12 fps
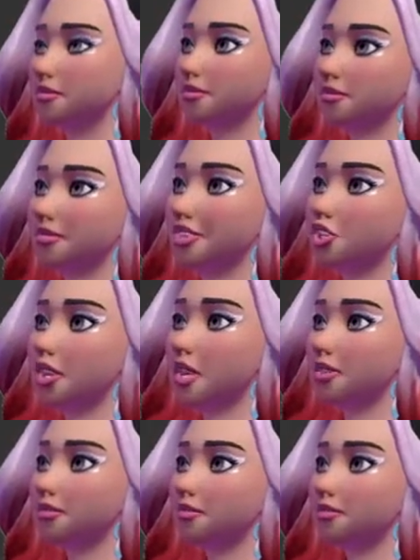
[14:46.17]
that's
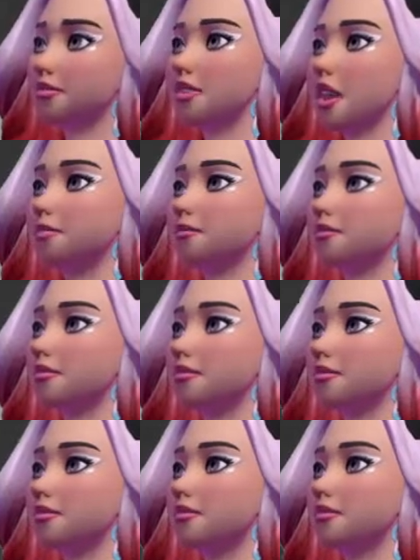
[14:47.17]
quite fun,
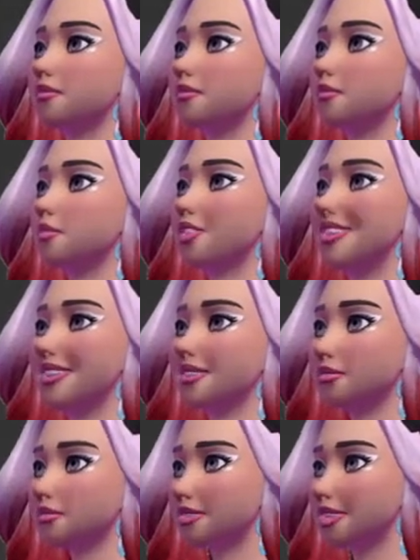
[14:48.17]
right?
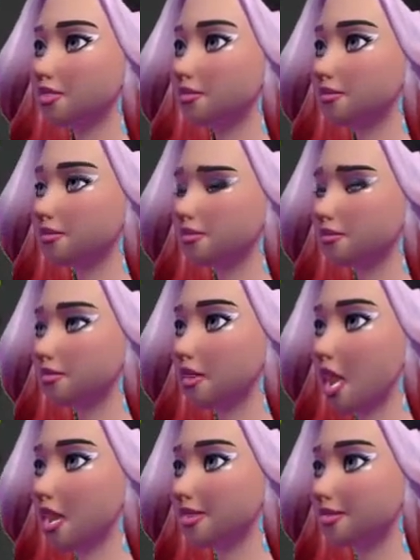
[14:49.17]

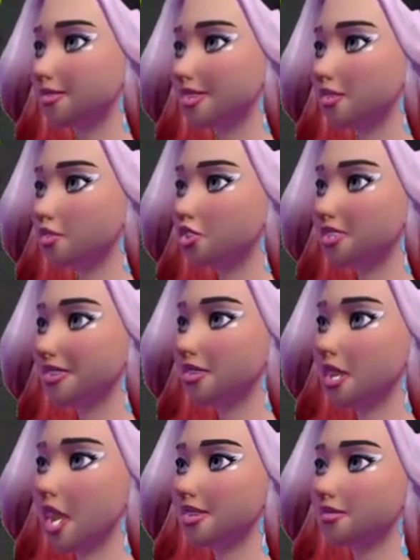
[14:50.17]
It can be squashed
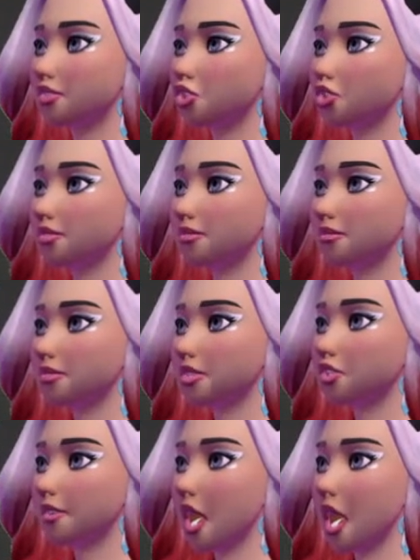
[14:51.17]
down, I think.
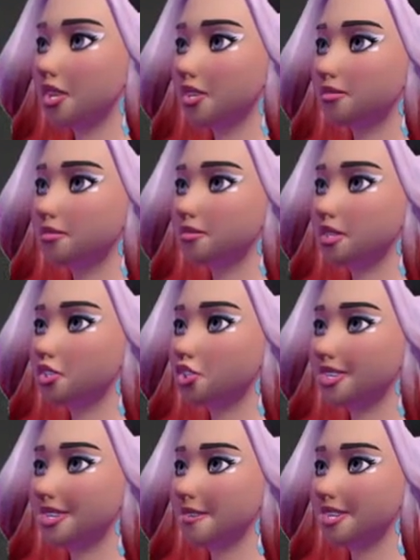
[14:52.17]
That's fine. But let's
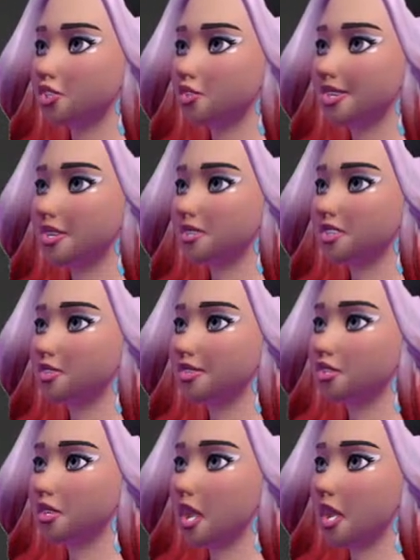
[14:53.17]
see if we trace
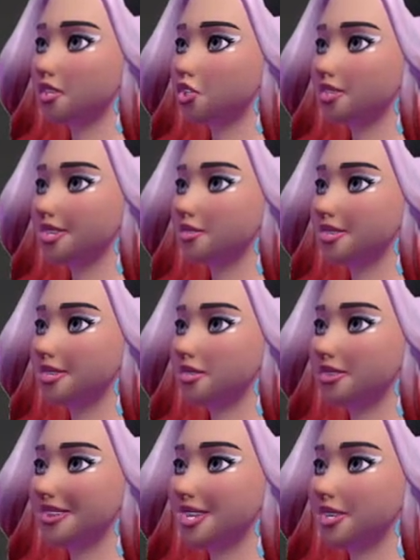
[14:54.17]
it back to the collision
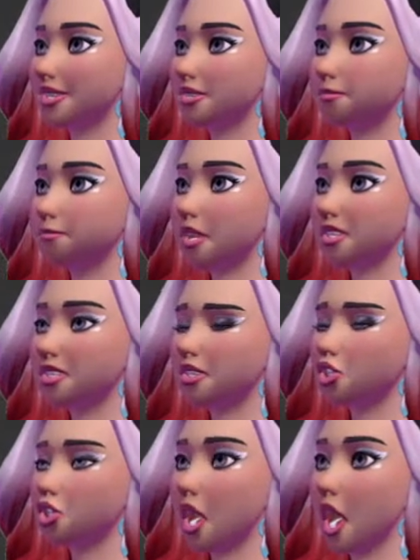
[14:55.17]
baking, back to
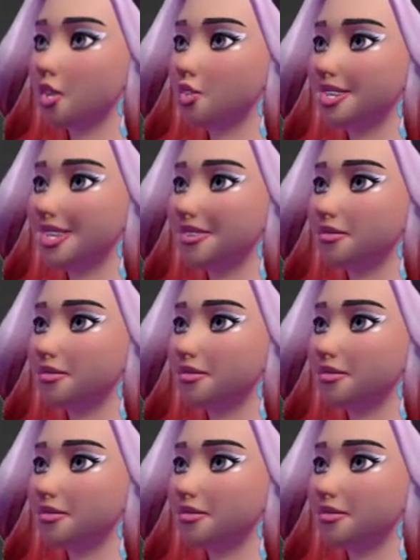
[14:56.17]
the start. Oh yeah.